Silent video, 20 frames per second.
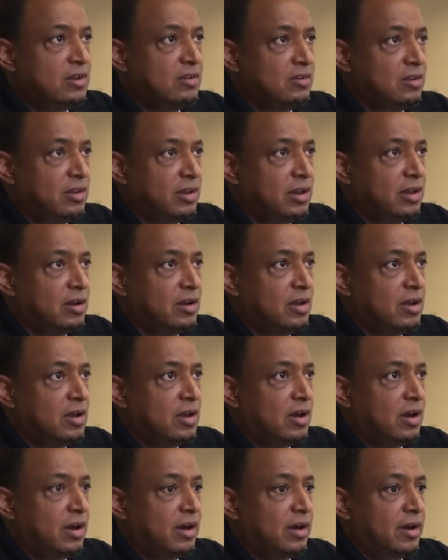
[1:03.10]
incident.
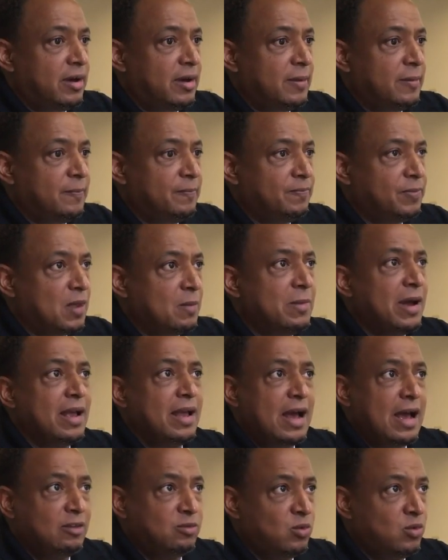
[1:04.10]
Um, my
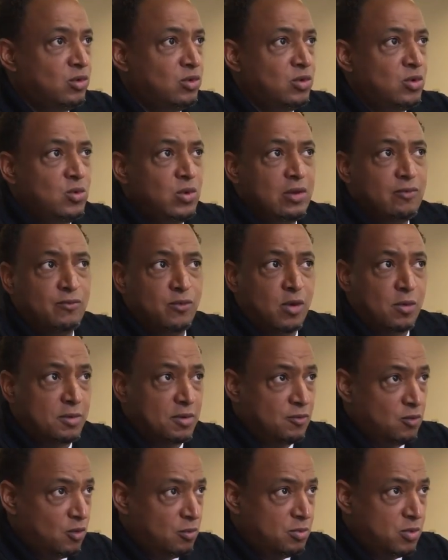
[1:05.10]
guys will do
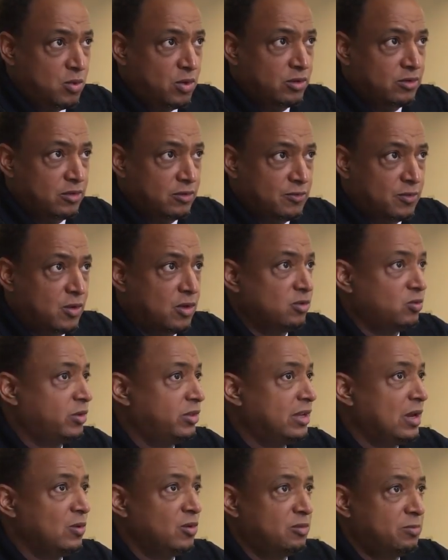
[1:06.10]
informative reports as far as
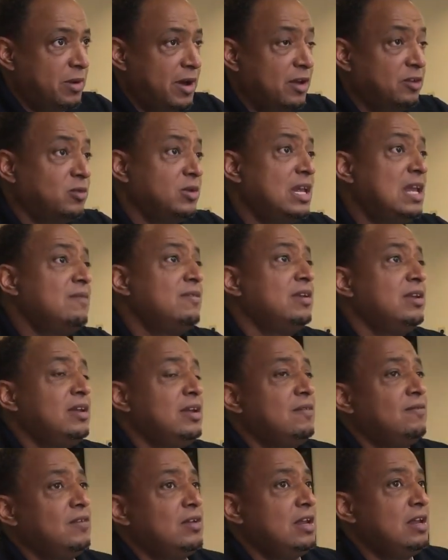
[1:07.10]
what they respond to, even
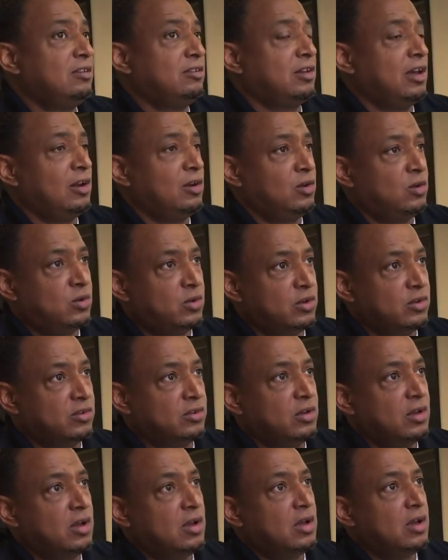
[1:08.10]
if East St. Louis
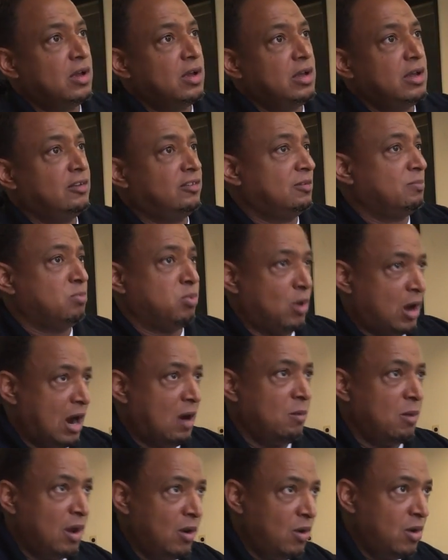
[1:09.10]
is the
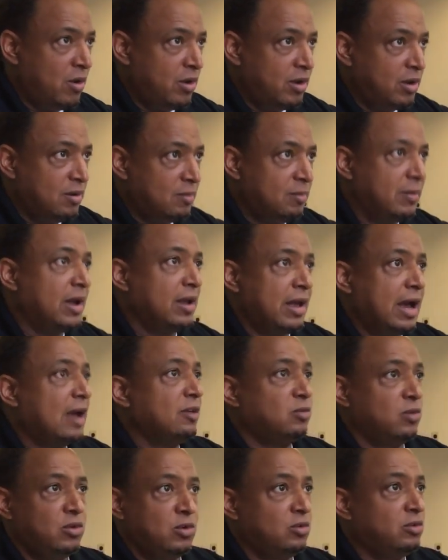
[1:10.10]
primary on it. My yeah.
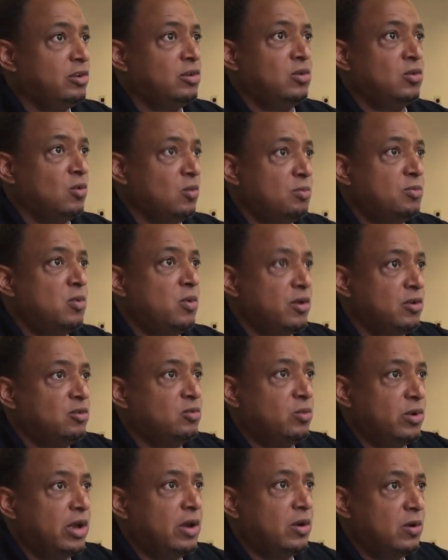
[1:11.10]
guys will usually do a report as
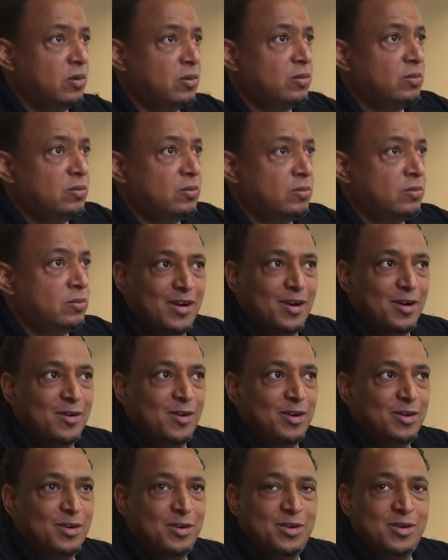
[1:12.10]
well
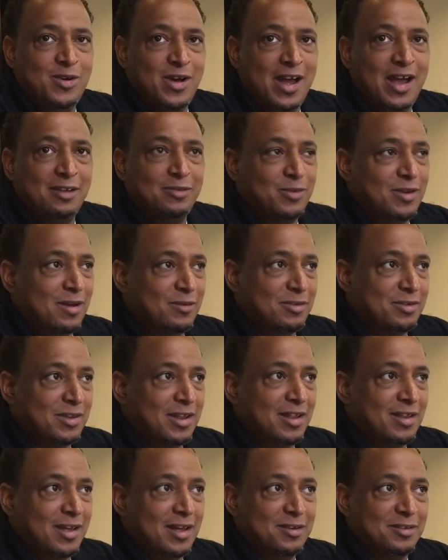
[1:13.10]
according to who you ask, we have a
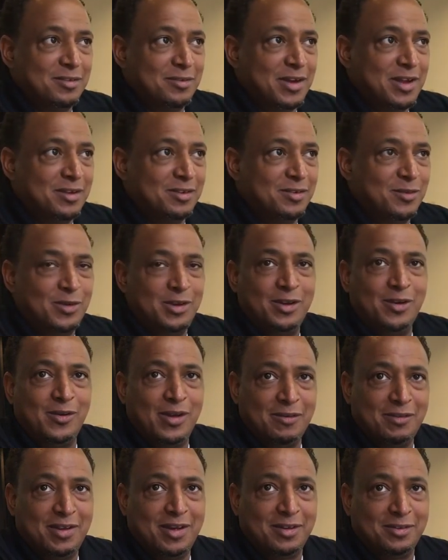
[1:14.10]
lot of surveillance, and we don't have